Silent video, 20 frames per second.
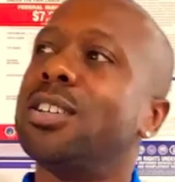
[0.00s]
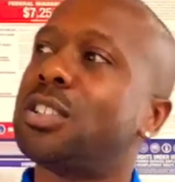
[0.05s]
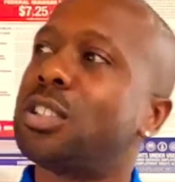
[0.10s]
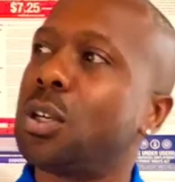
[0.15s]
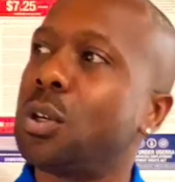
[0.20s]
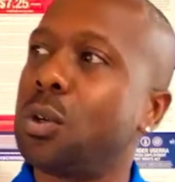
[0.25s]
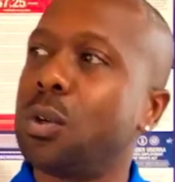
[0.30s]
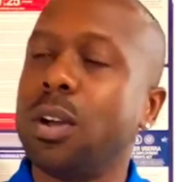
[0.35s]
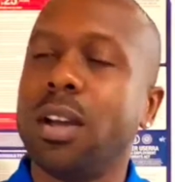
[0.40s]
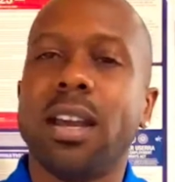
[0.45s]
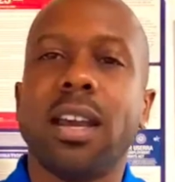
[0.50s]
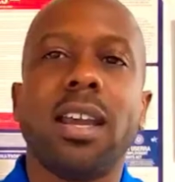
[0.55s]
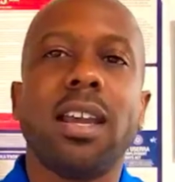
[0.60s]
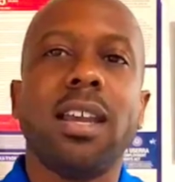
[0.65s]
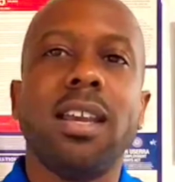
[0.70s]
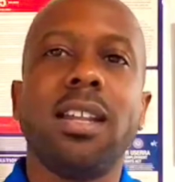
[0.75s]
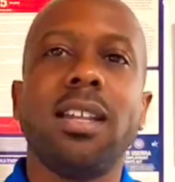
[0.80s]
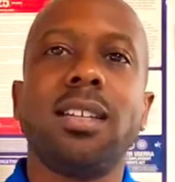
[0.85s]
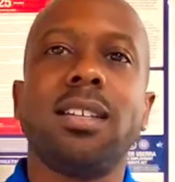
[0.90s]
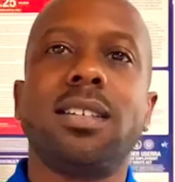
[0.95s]
So
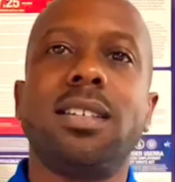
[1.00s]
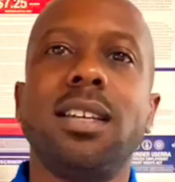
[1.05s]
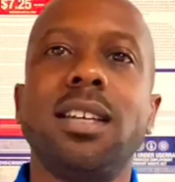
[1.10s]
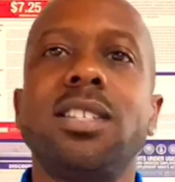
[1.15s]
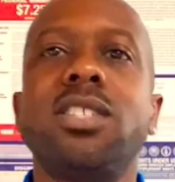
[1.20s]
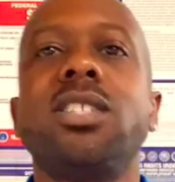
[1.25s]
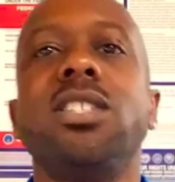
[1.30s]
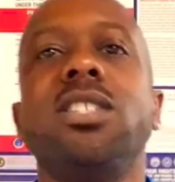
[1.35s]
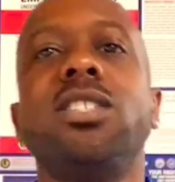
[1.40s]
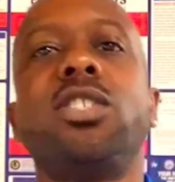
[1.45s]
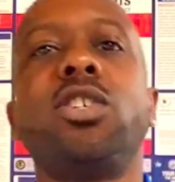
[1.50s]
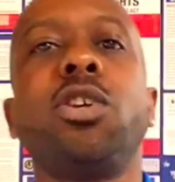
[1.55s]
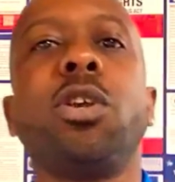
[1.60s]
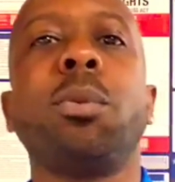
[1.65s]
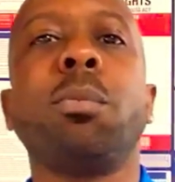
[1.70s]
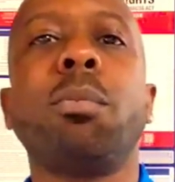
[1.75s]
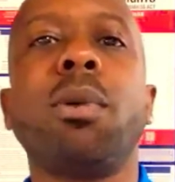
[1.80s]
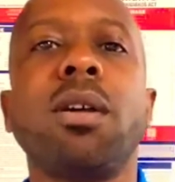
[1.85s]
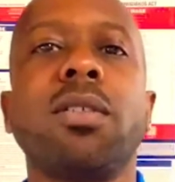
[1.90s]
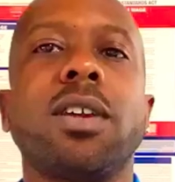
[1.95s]
in addition to
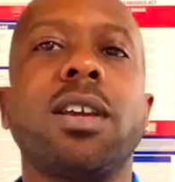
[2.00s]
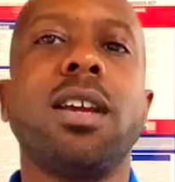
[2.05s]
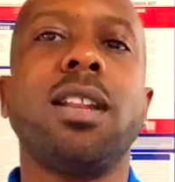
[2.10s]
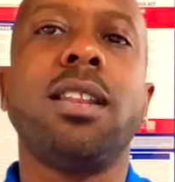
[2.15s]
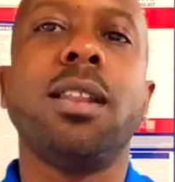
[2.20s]
your mother